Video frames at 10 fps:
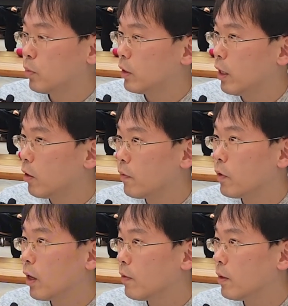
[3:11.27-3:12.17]
But now if
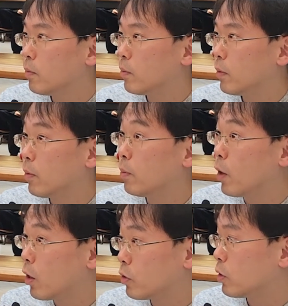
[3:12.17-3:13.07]
you have a
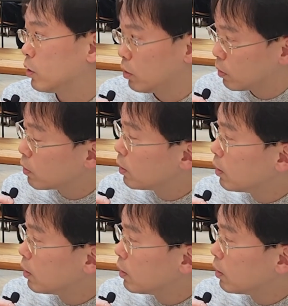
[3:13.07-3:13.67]
module or two,